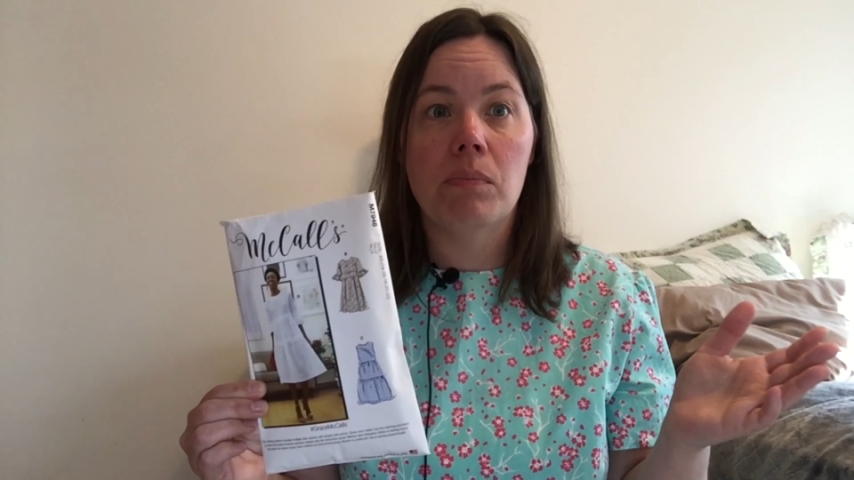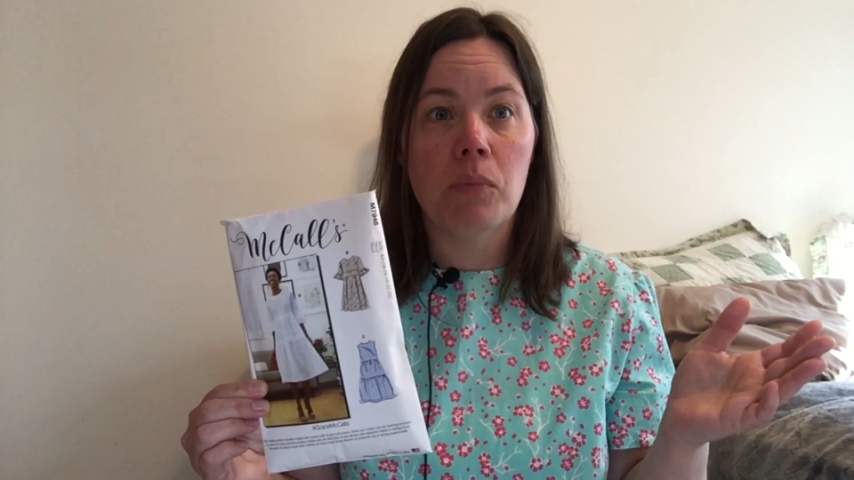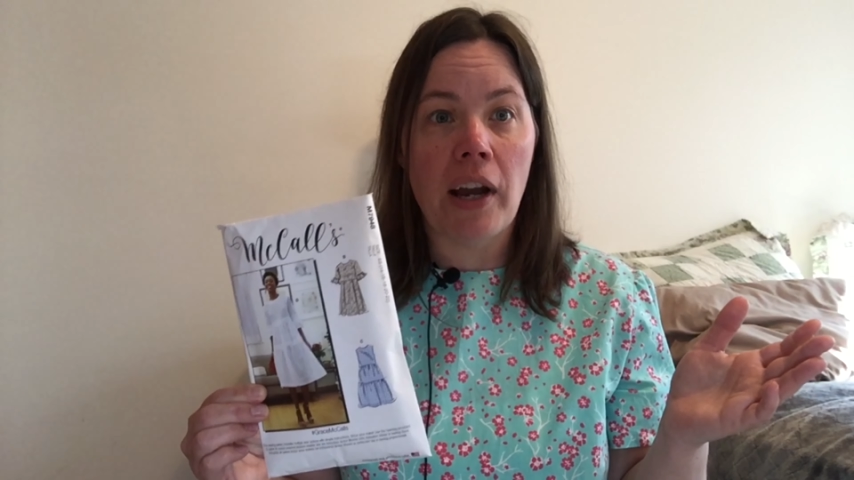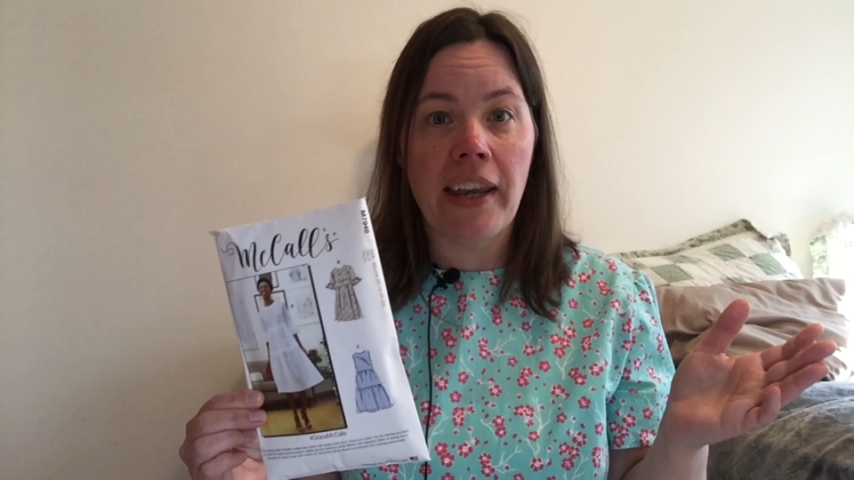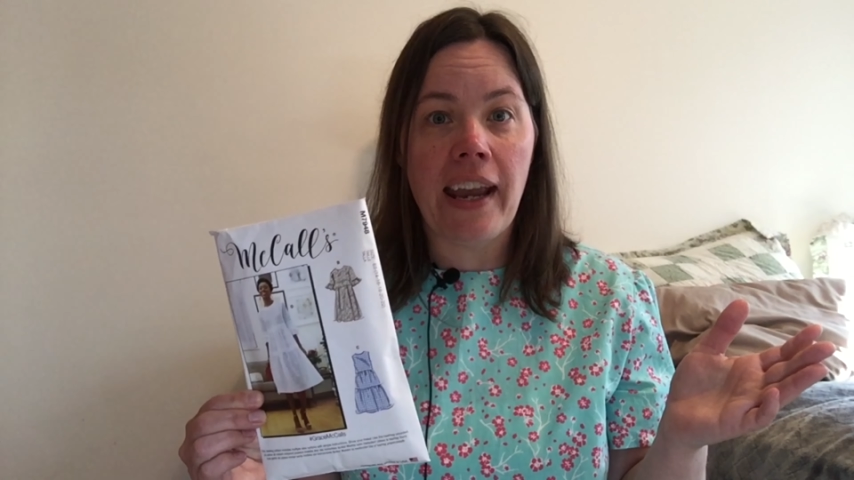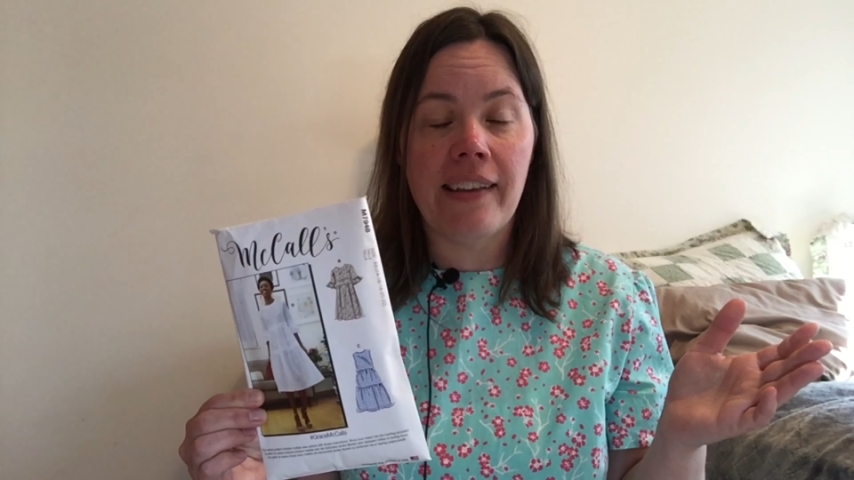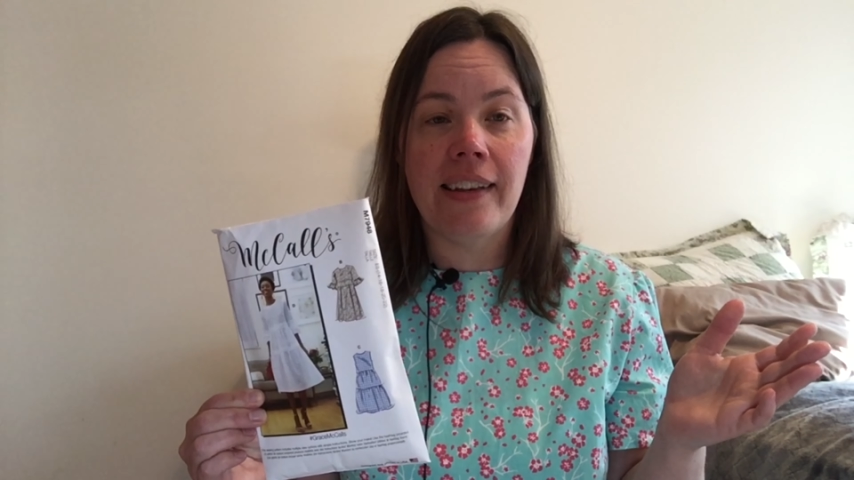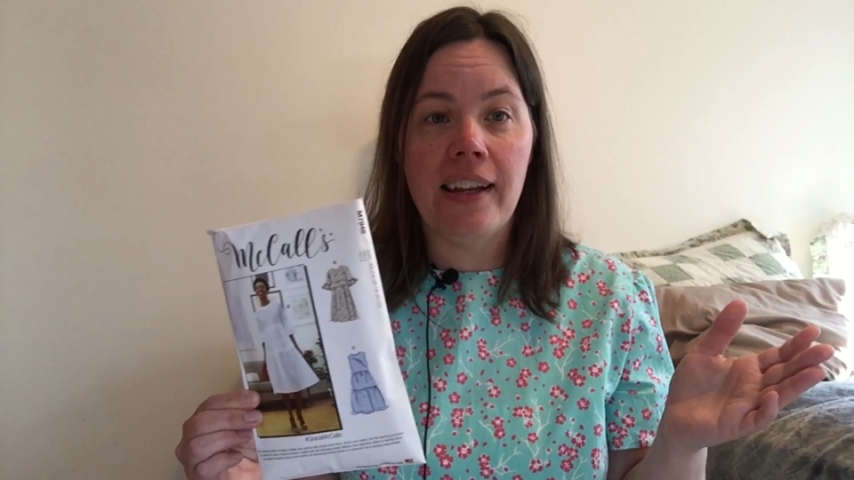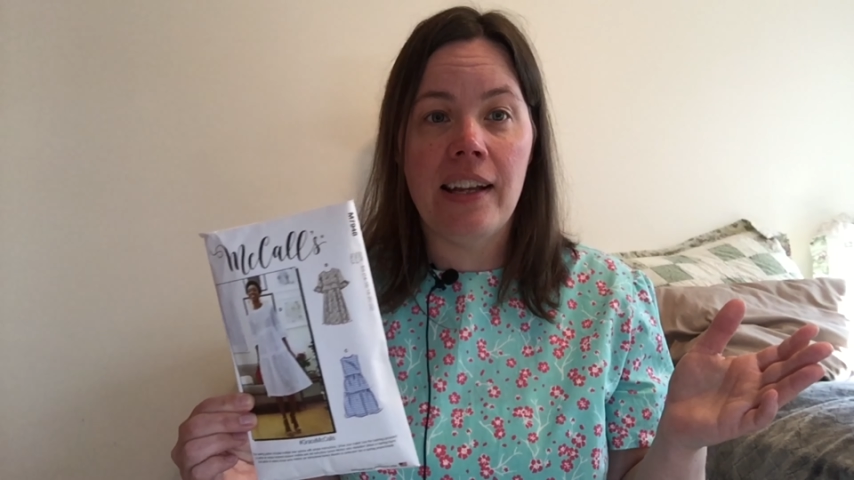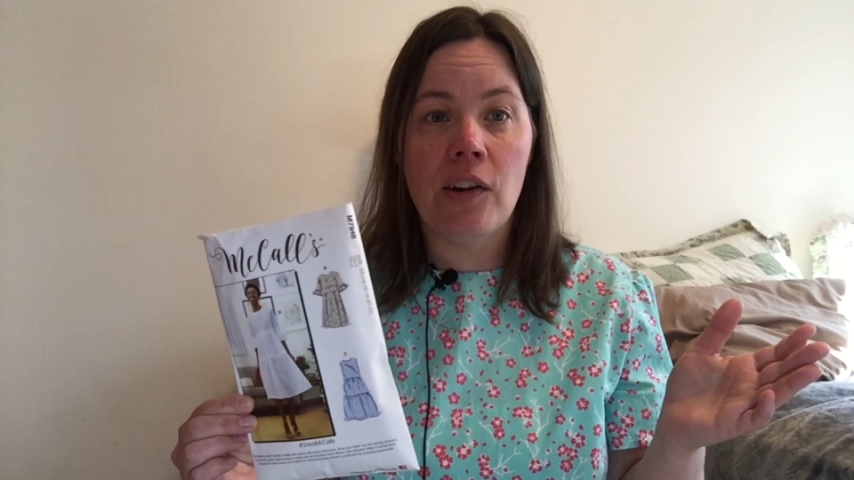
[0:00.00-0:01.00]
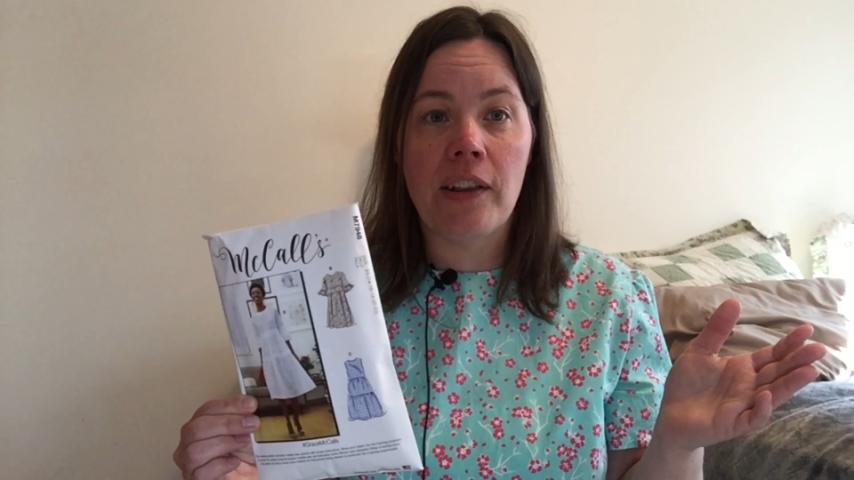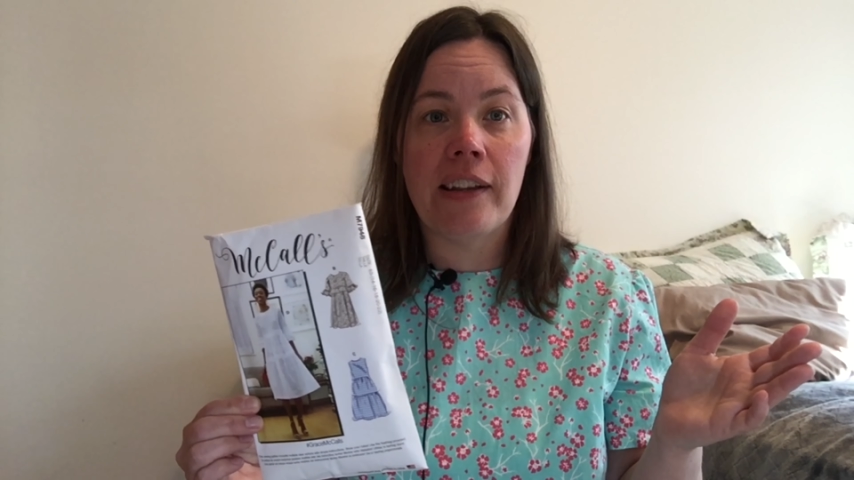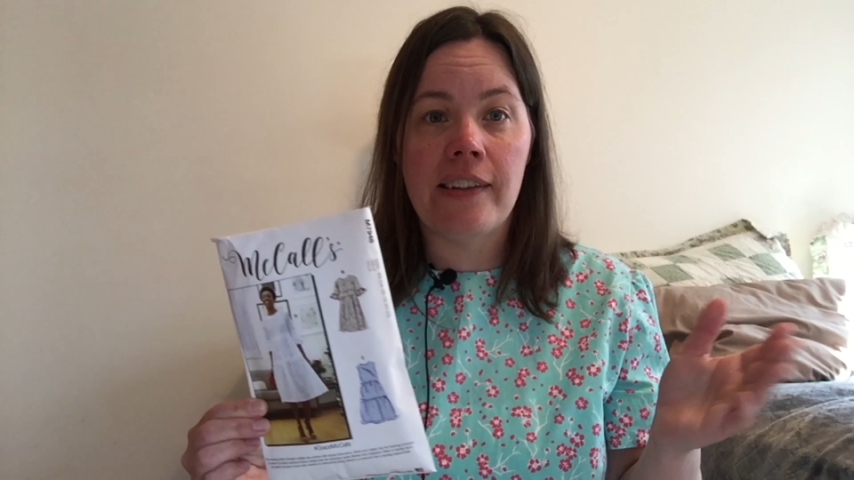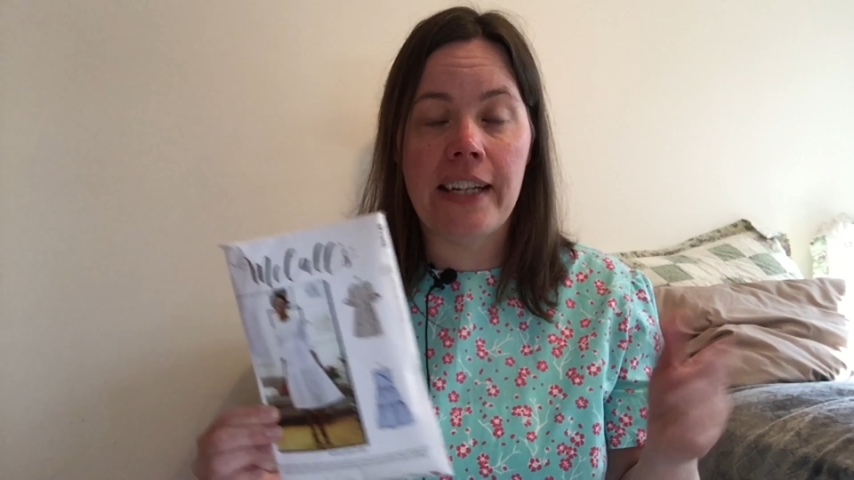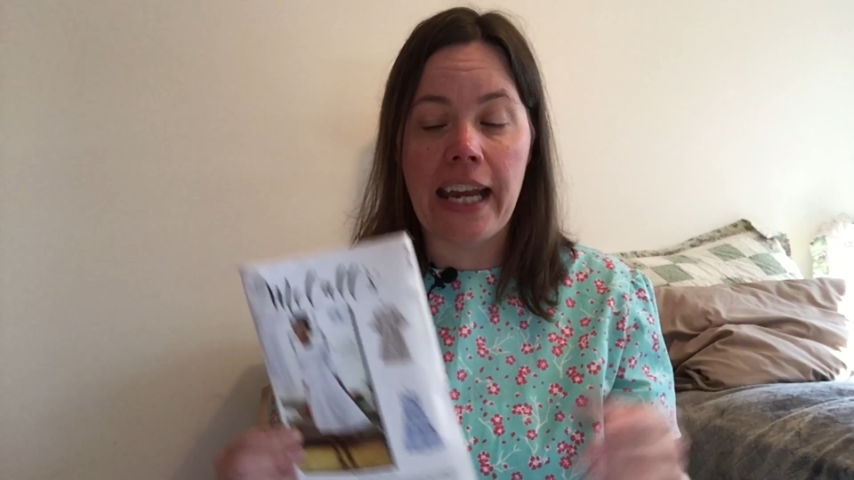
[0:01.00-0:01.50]
broadcast it here in the
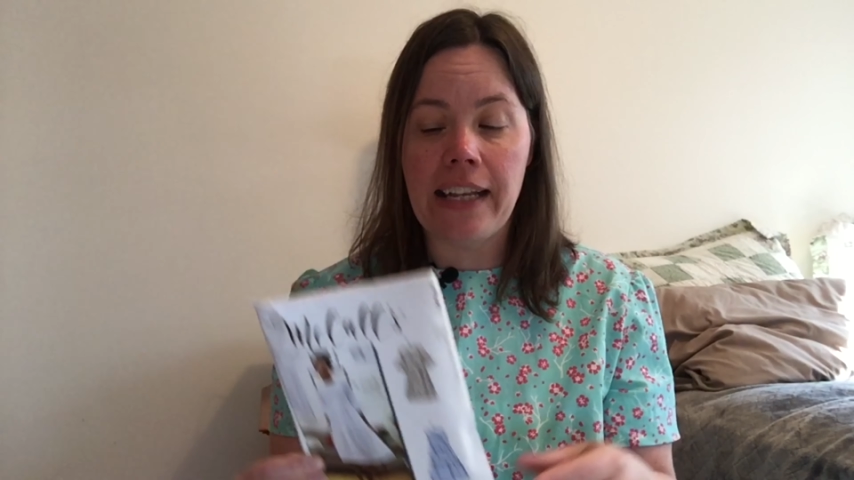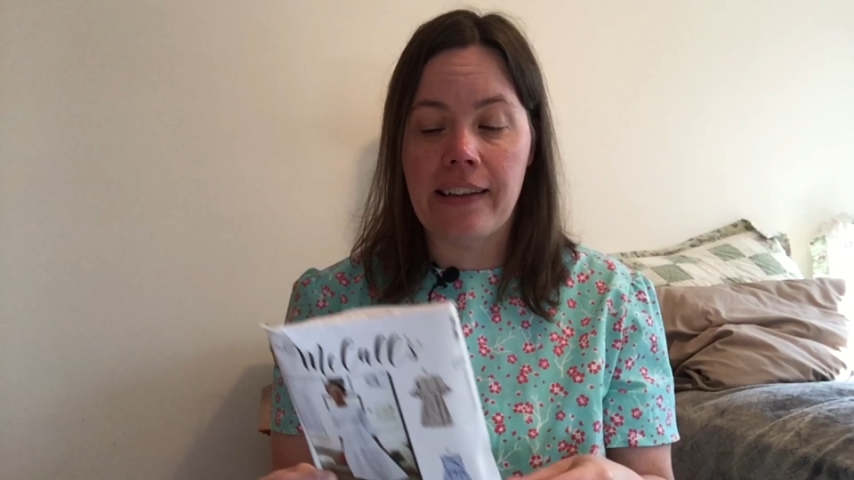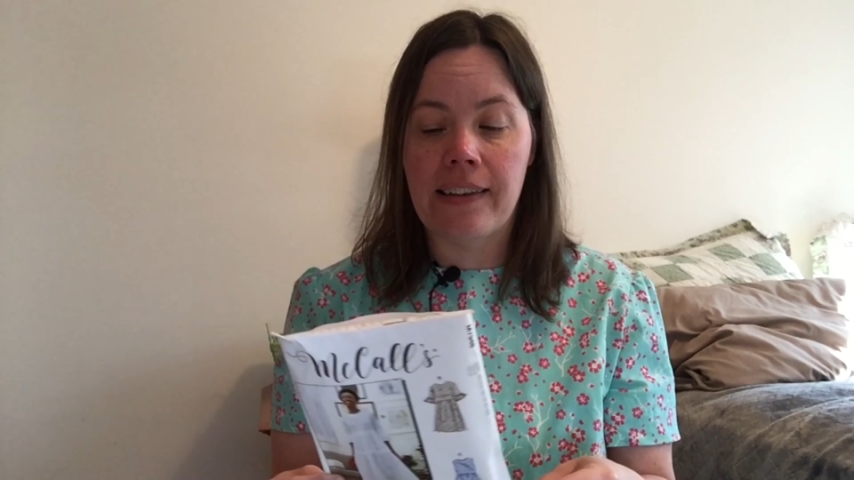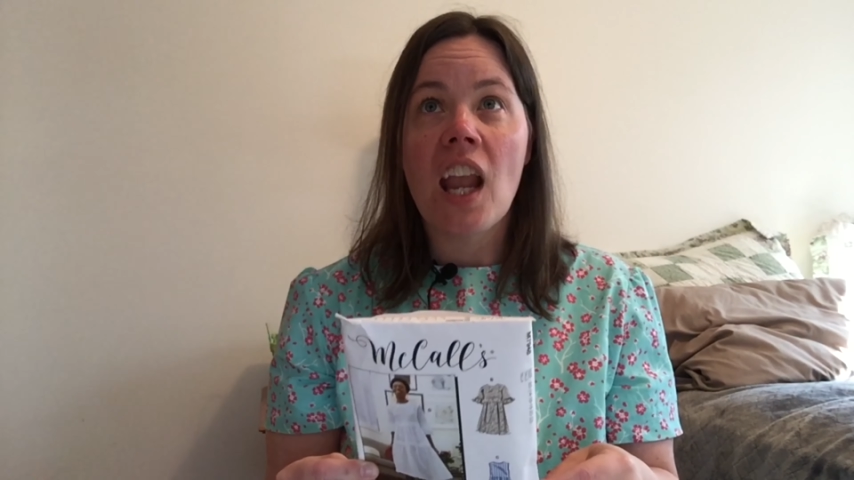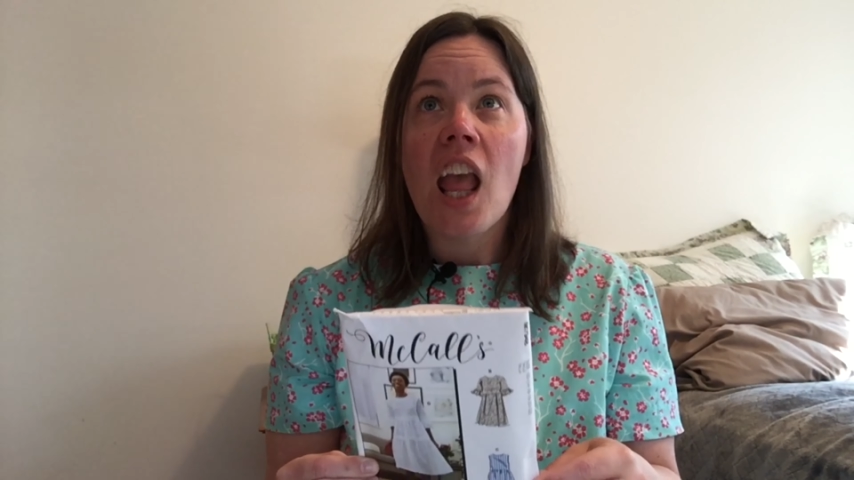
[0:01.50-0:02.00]
States.